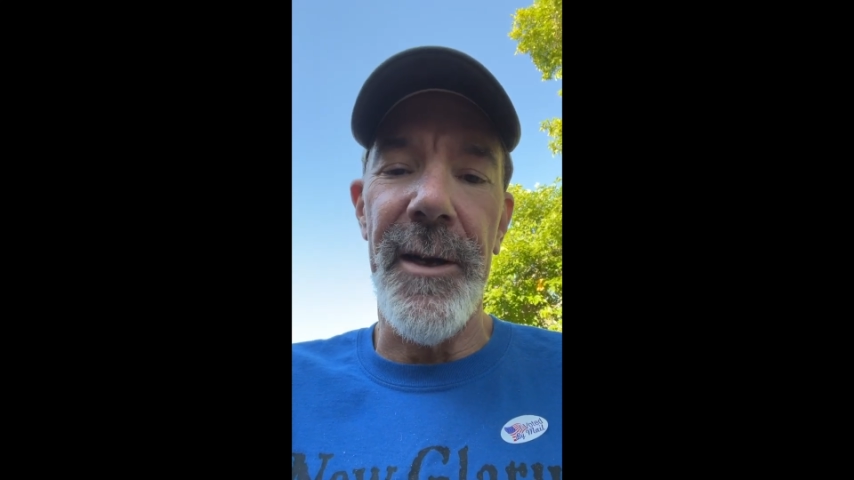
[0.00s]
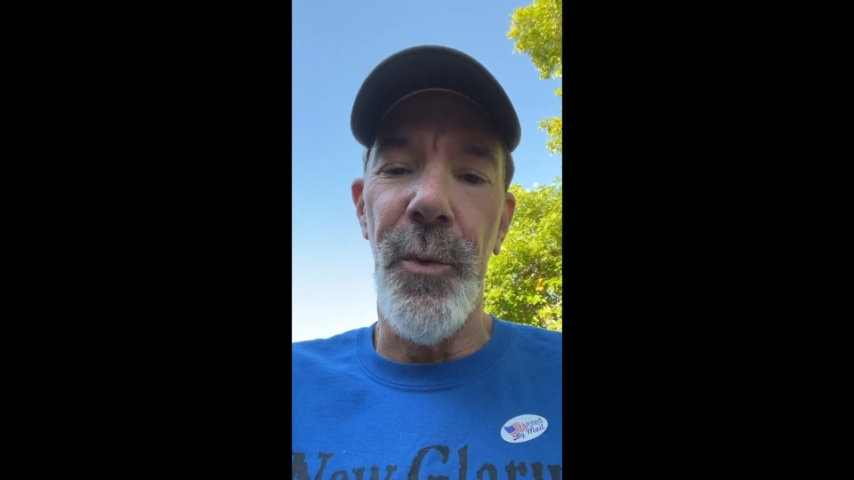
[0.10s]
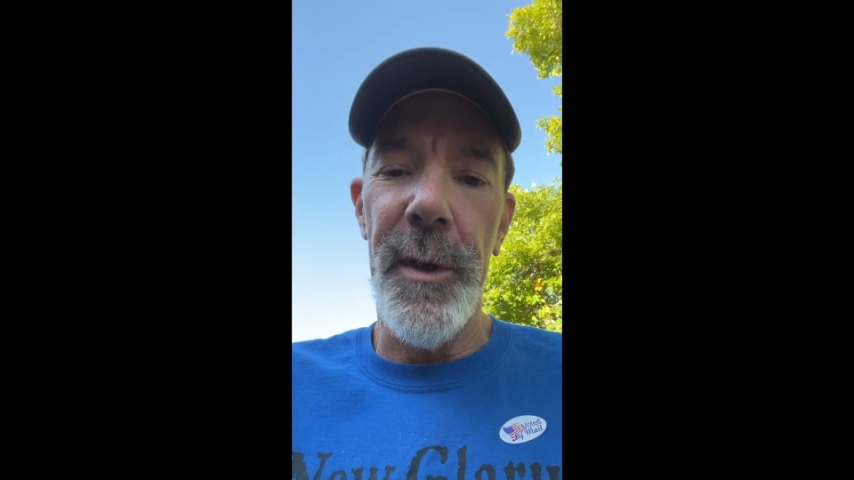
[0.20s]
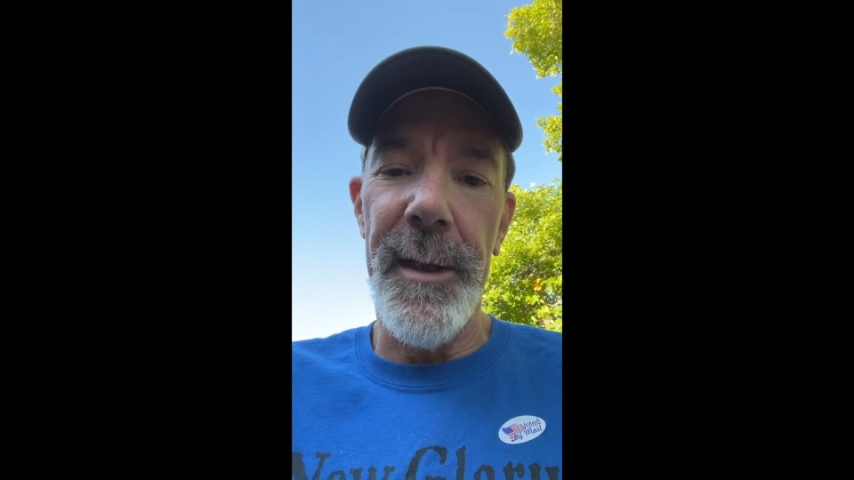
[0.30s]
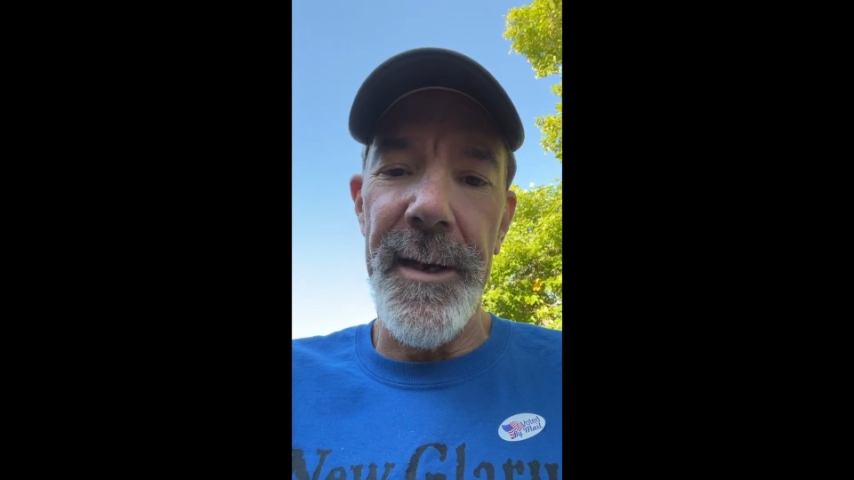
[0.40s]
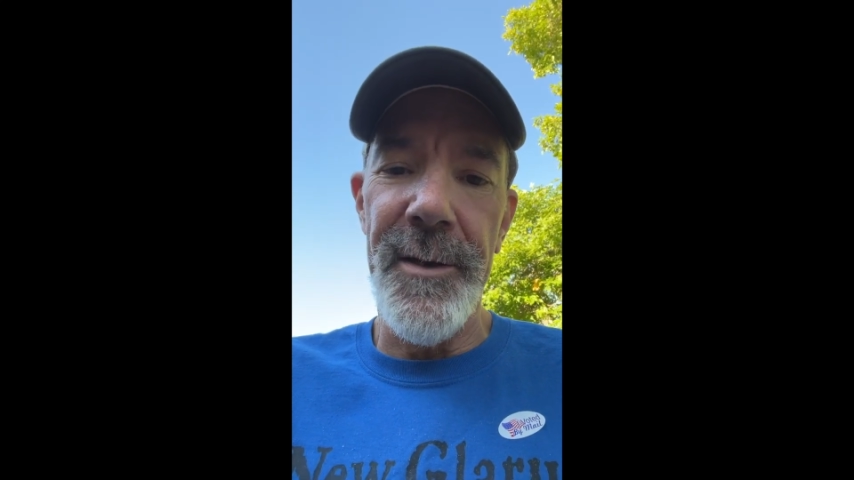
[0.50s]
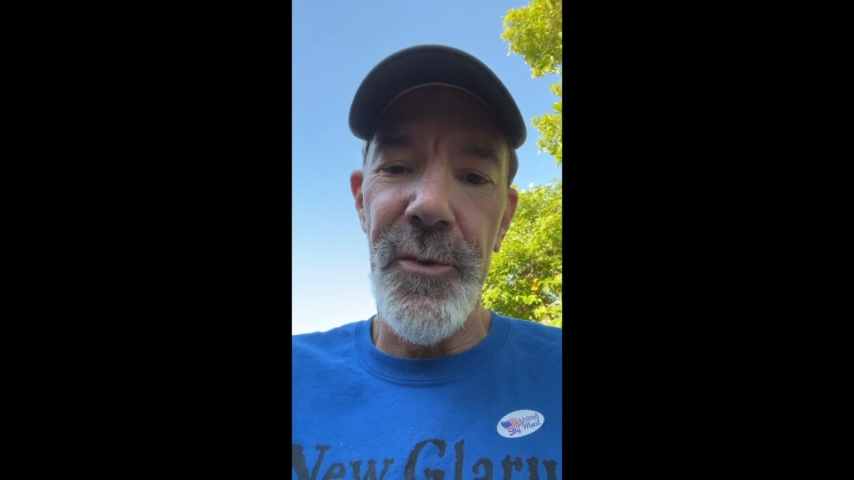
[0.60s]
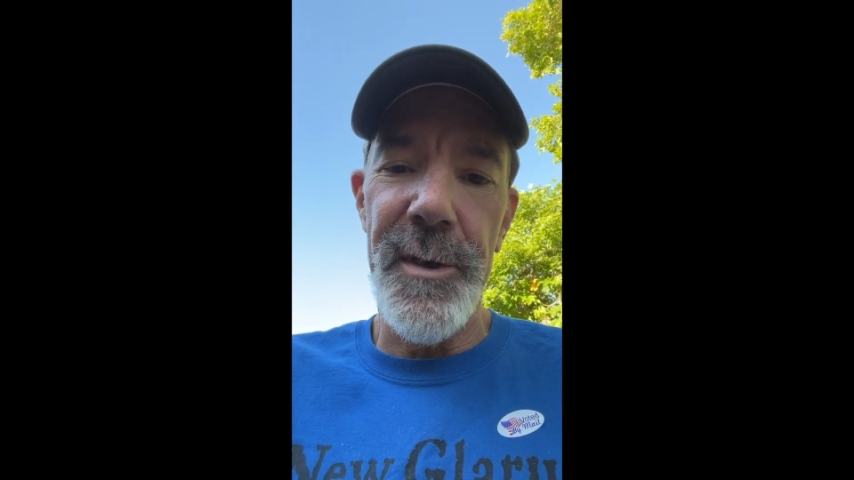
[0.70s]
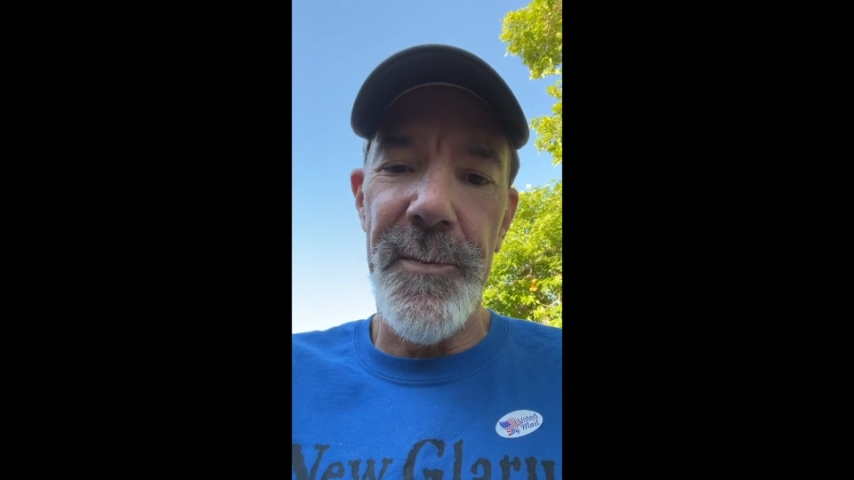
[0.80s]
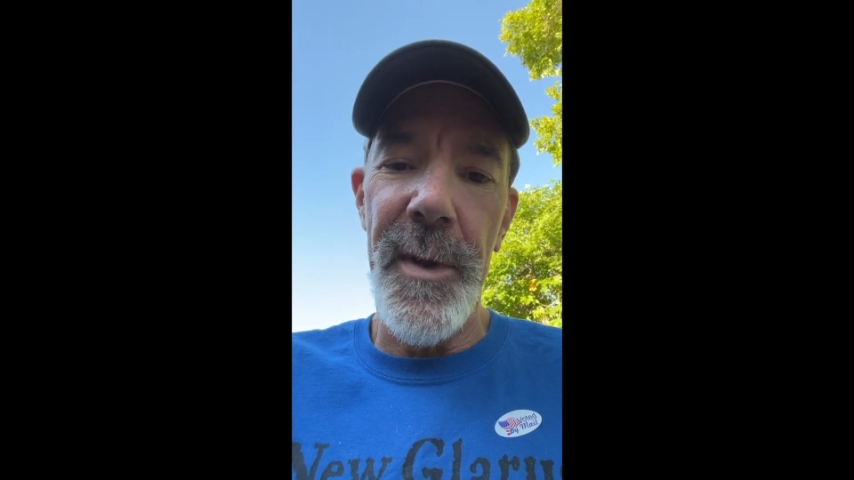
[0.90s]
that really
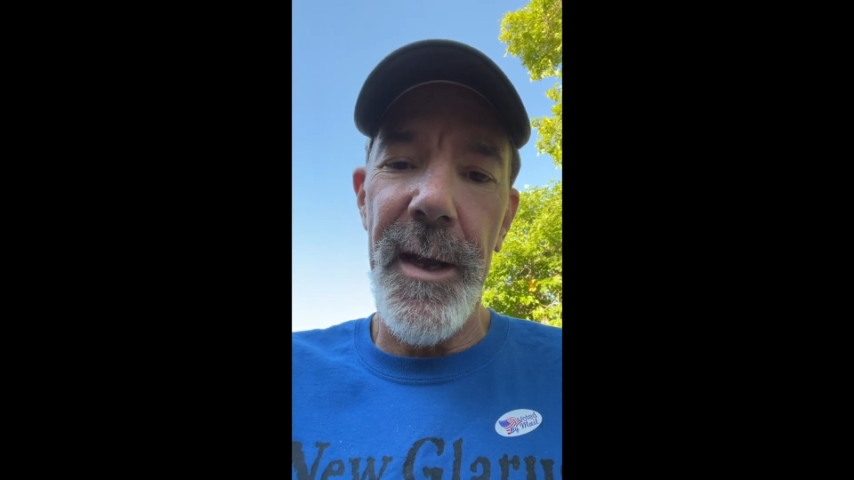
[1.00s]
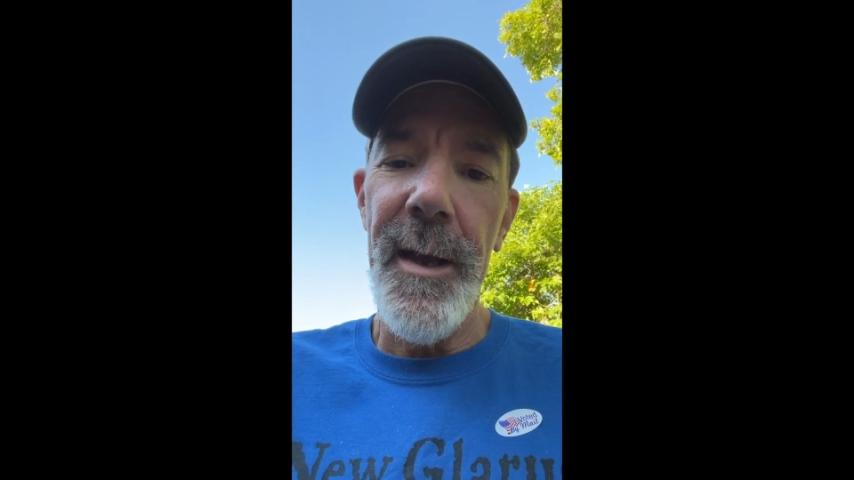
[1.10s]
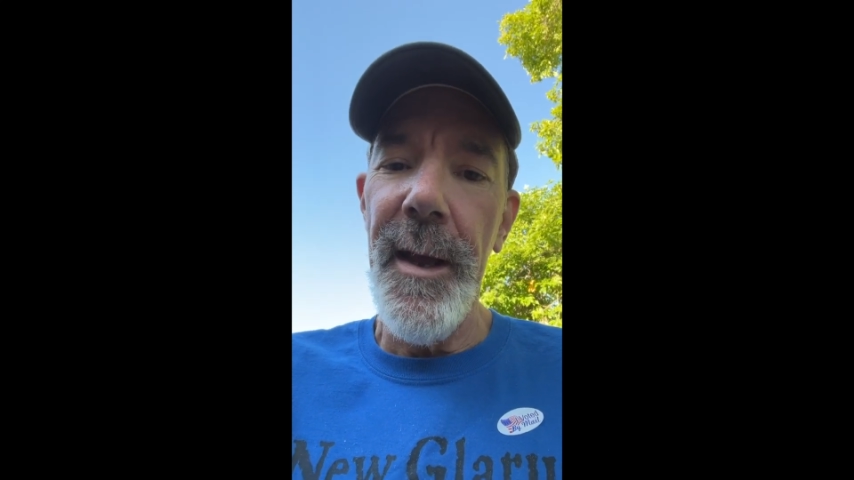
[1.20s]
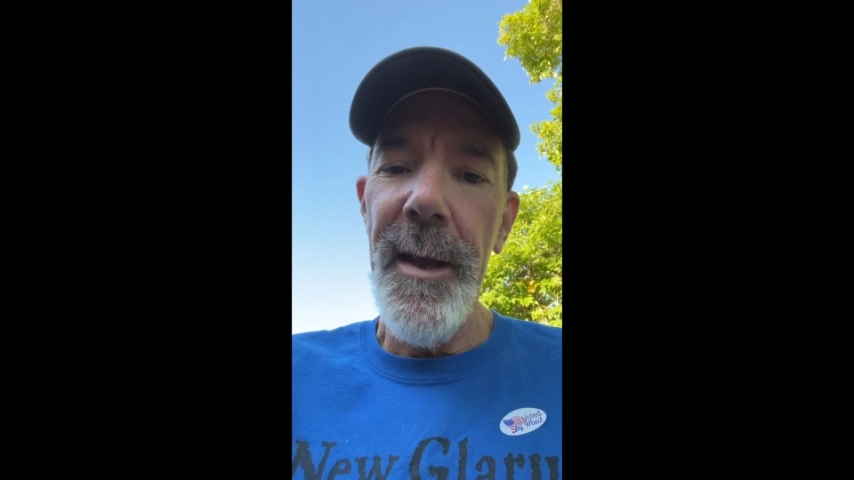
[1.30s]
interest me.